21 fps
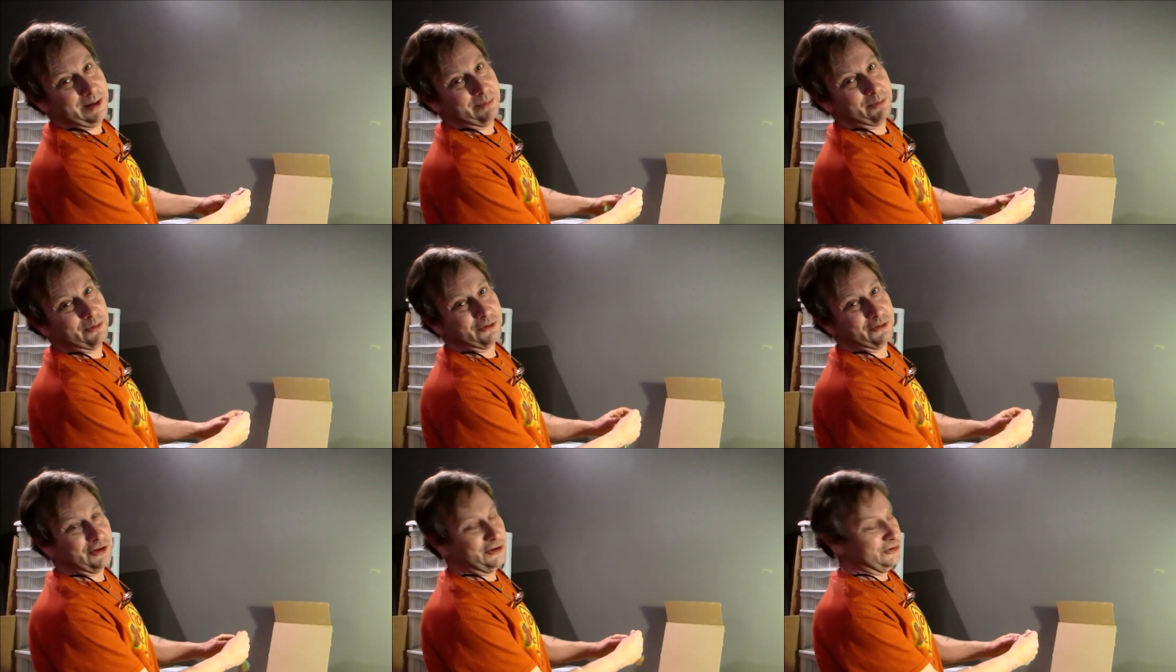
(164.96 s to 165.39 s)

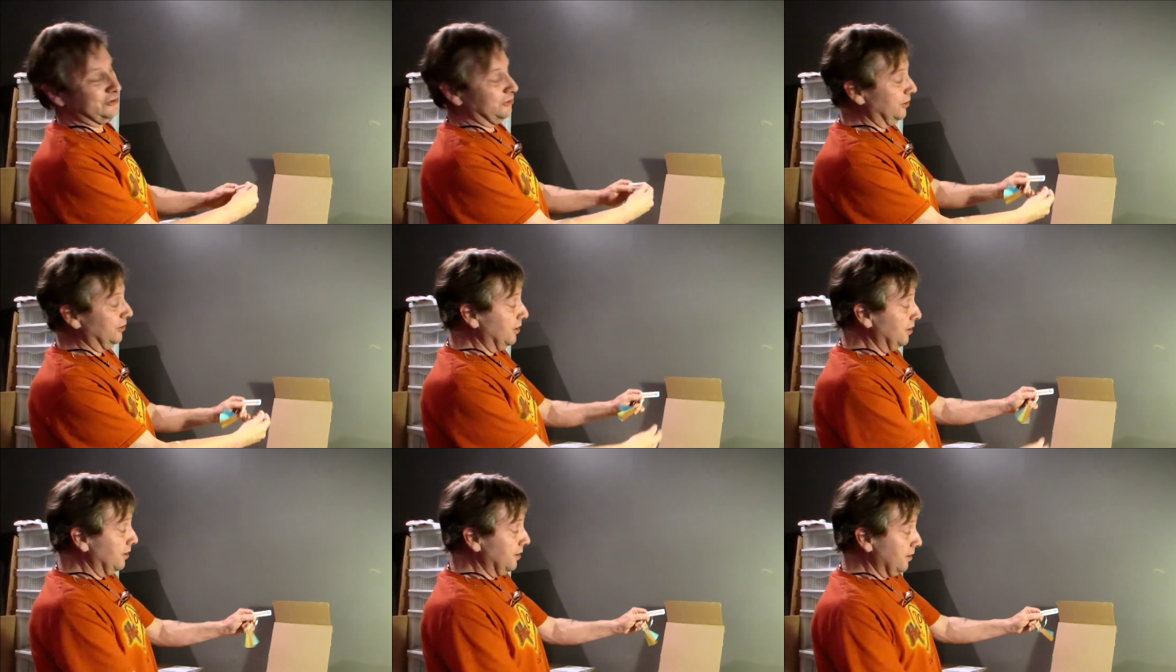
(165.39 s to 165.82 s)
Precision.
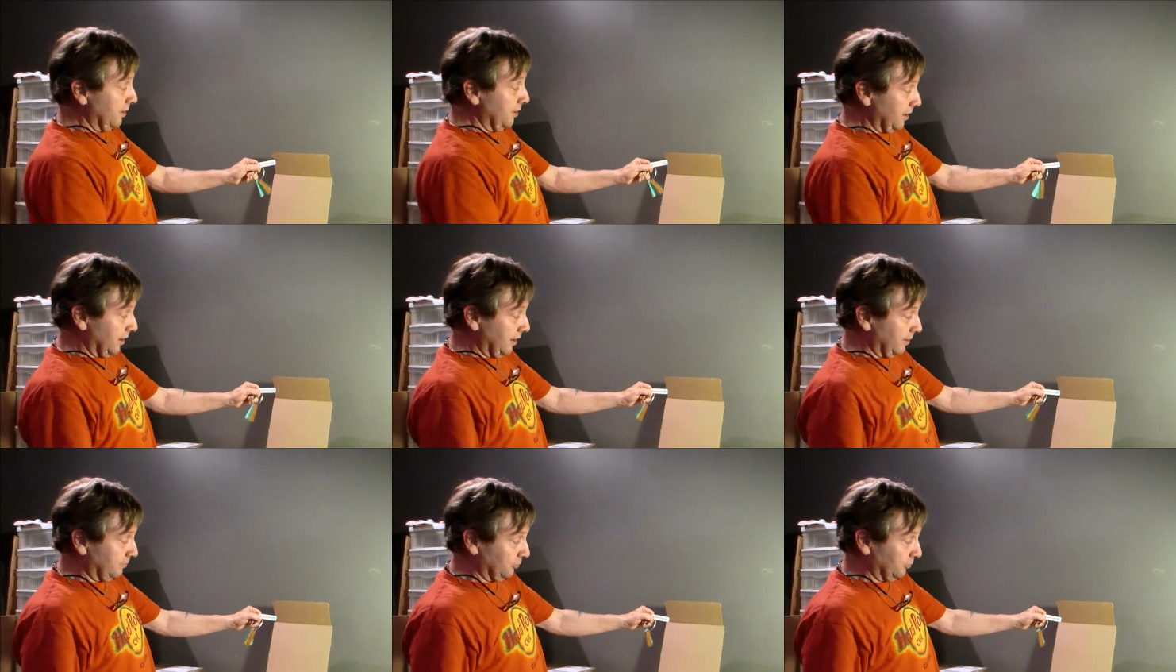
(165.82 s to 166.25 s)

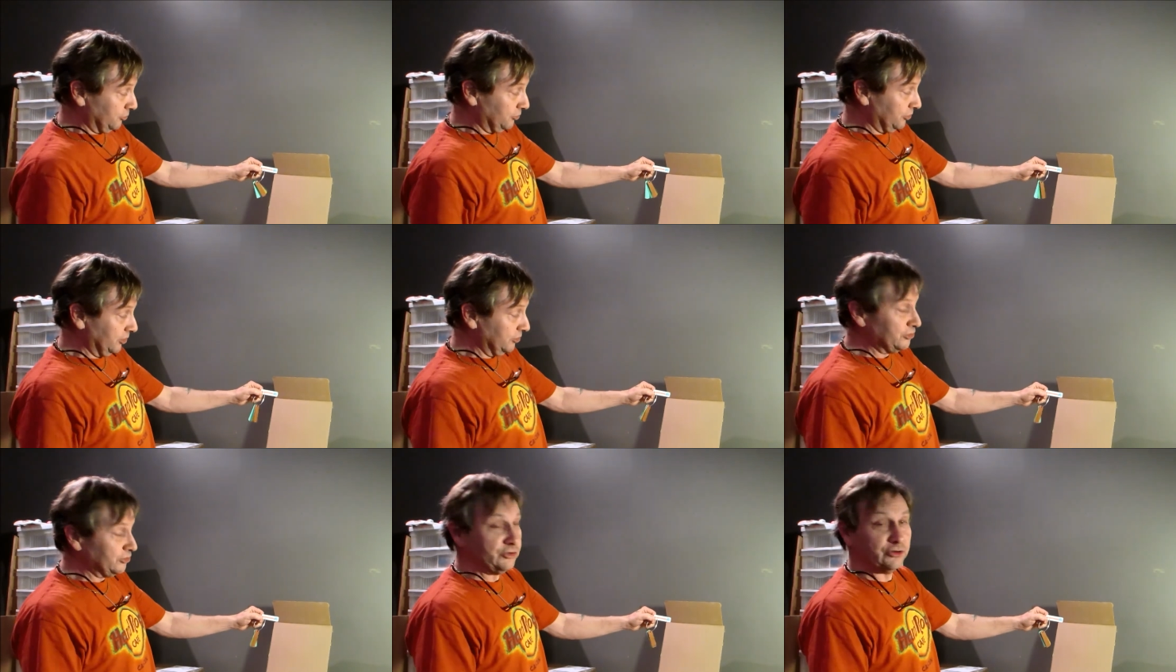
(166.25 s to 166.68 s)

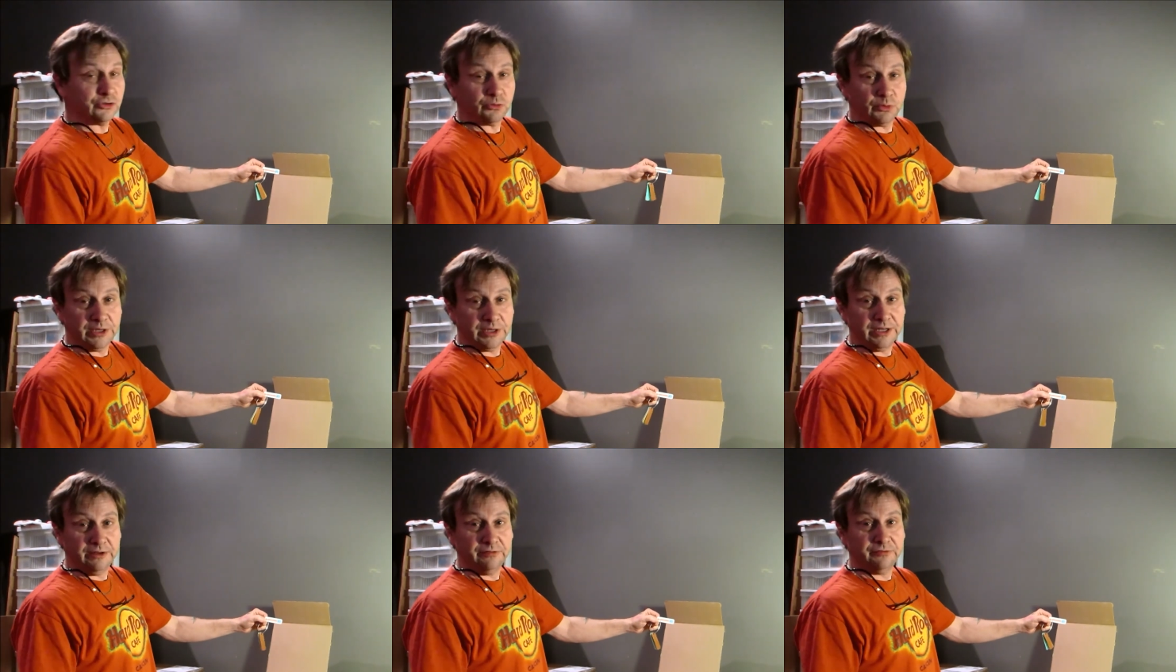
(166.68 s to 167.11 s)
Precision
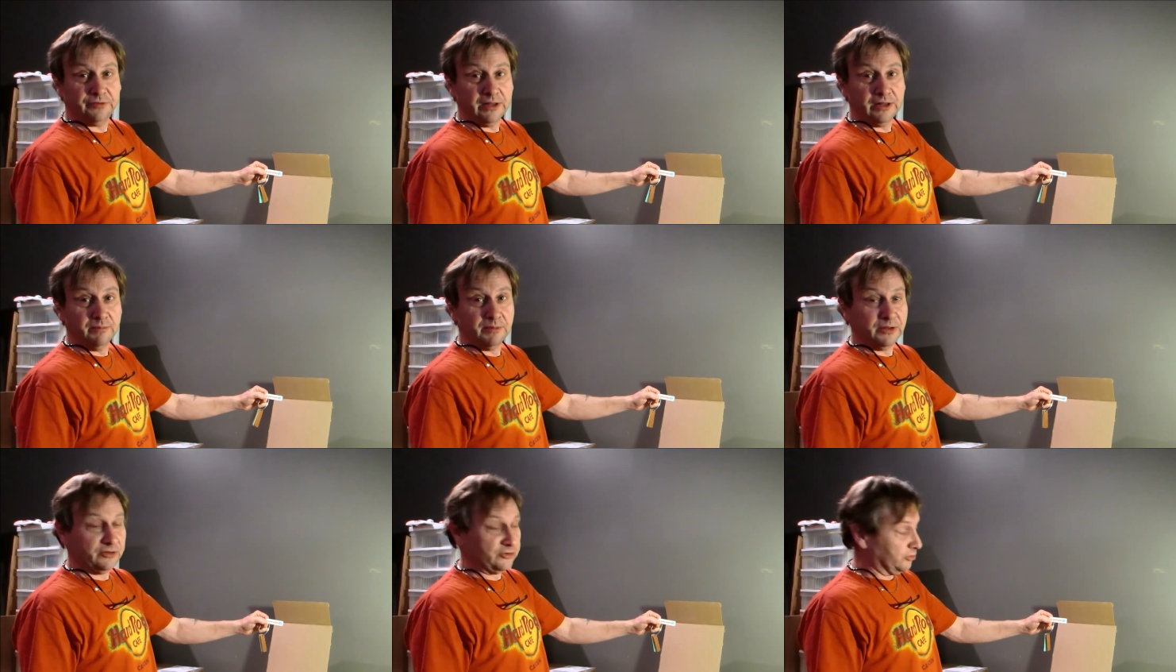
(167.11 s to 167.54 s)
3D
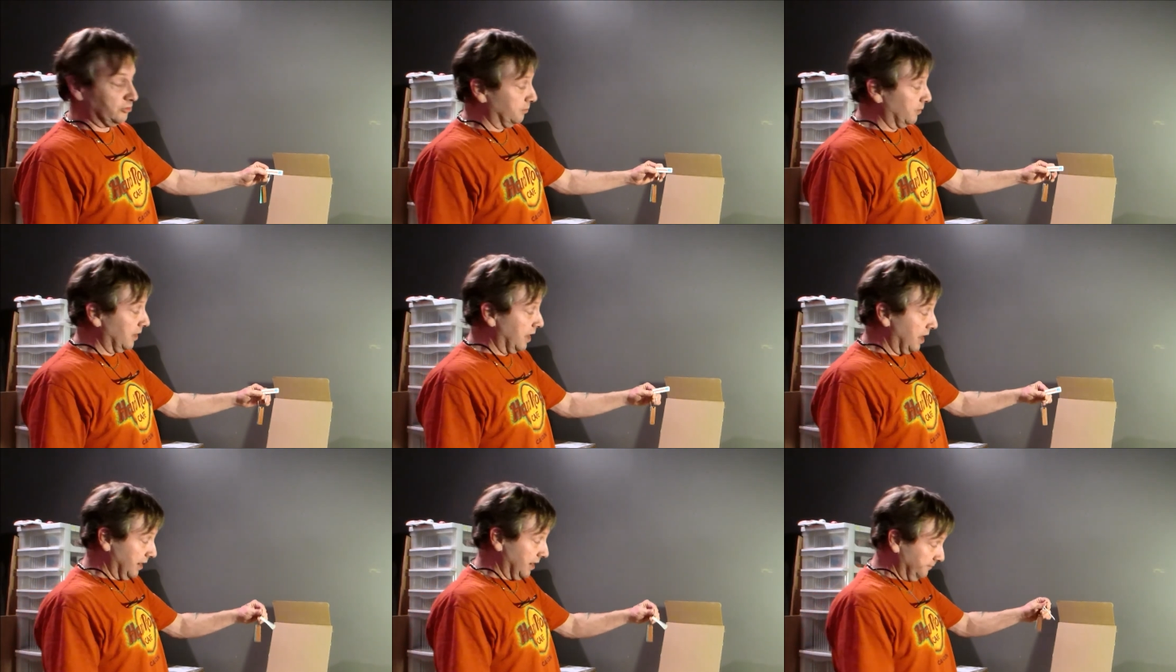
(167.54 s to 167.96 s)
Filament
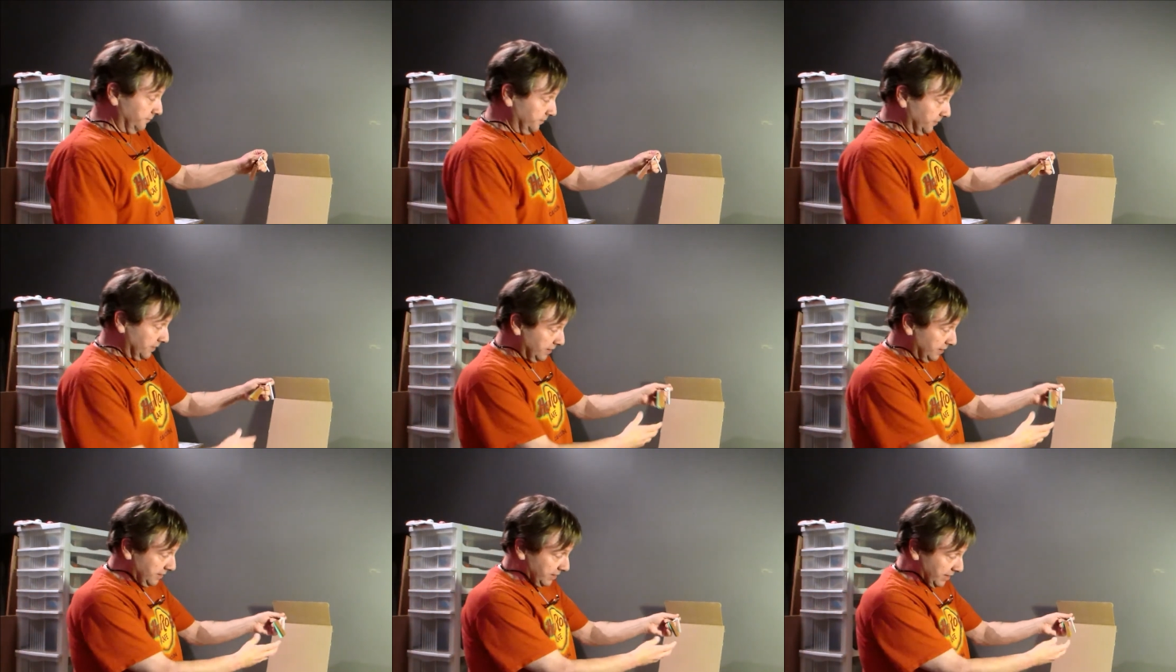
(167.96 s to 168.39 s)
Supply.
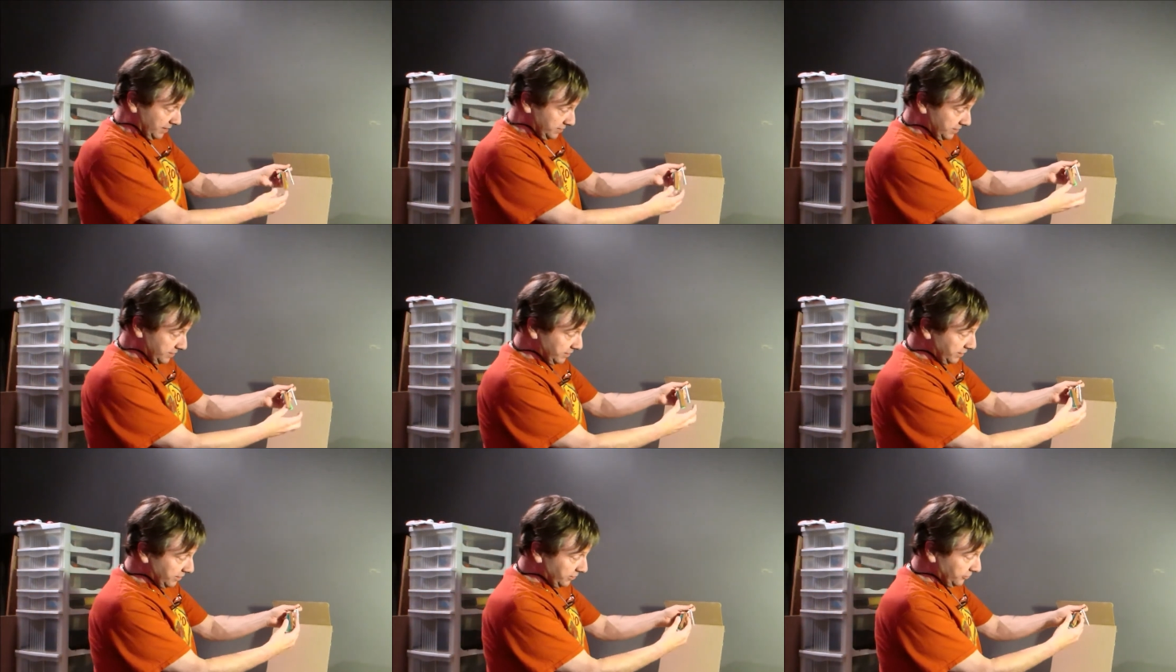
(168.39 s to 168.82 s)
And
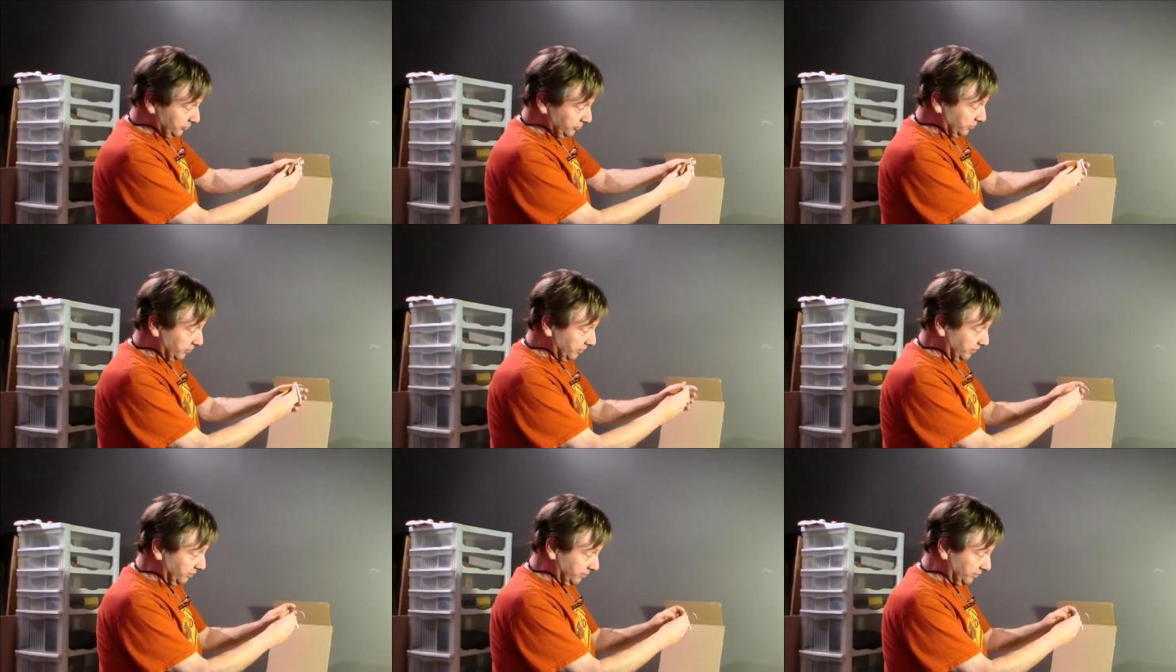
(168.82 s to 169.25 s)
then there's
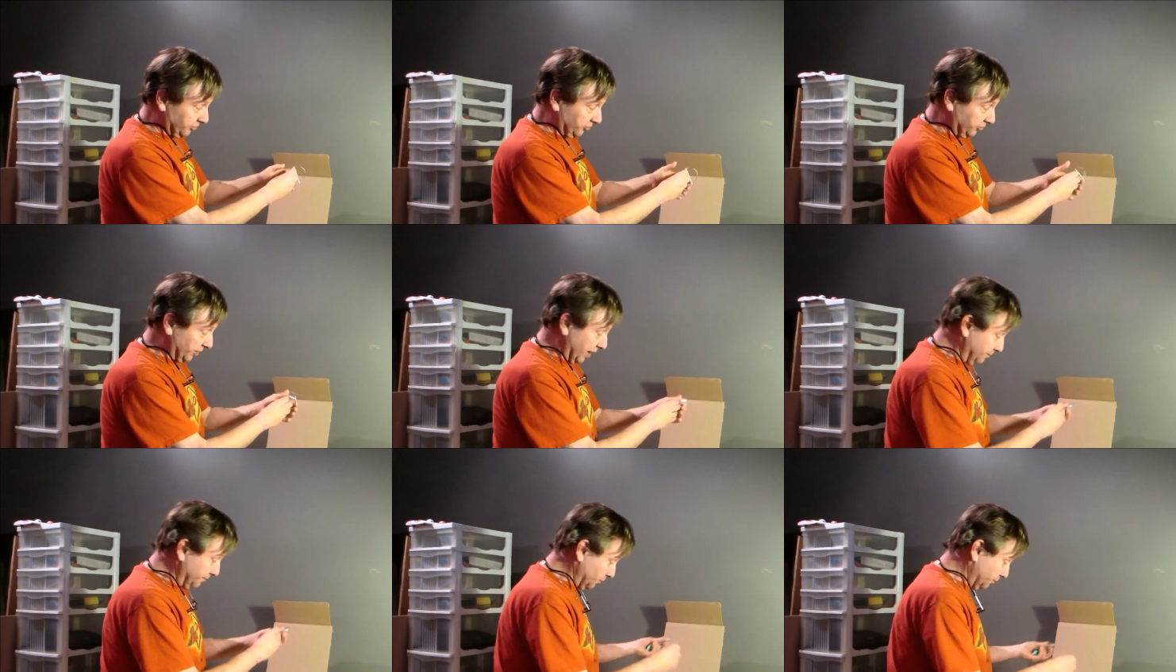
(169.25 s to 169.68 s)
the
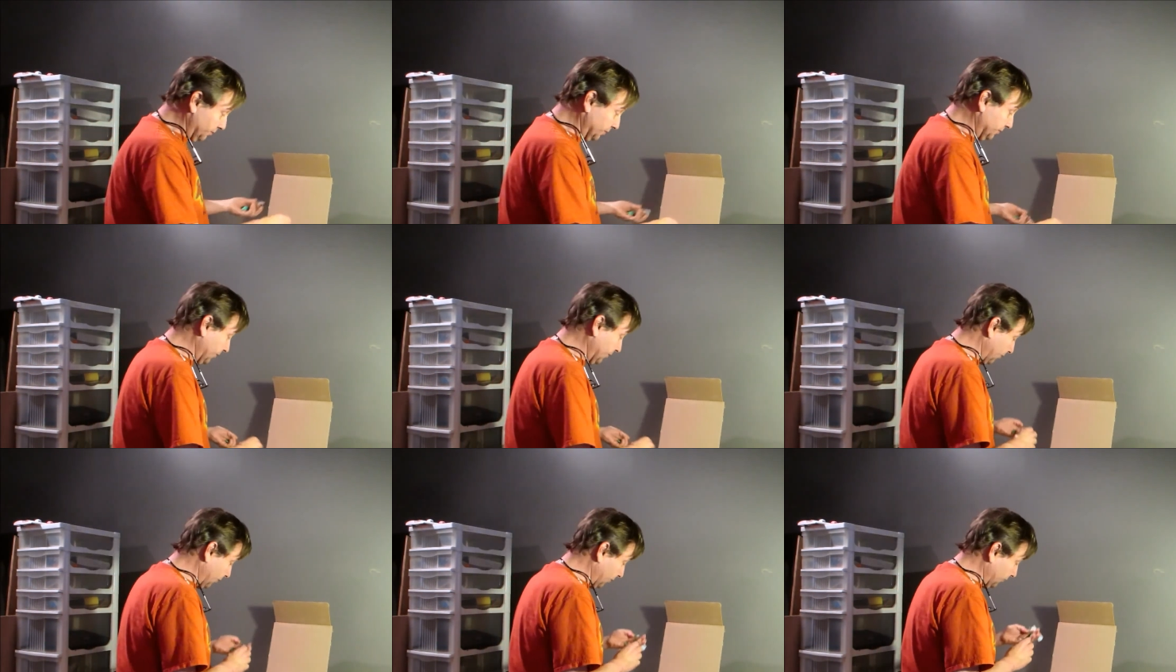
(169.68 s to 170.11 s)
sample
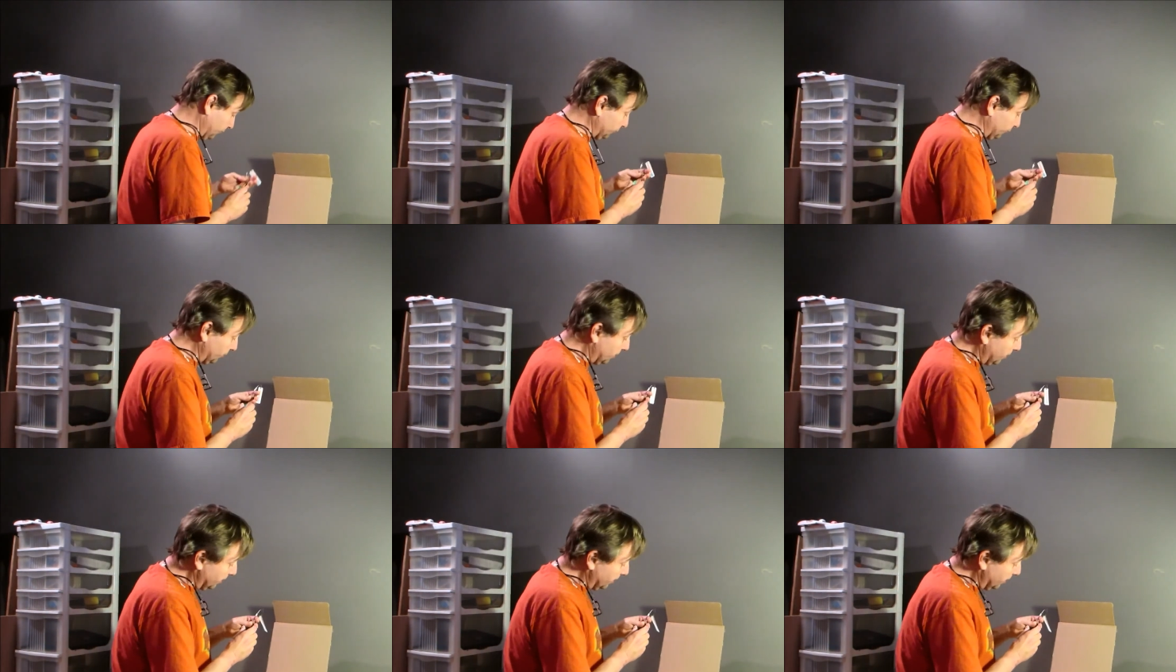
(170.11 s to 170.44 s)
materials.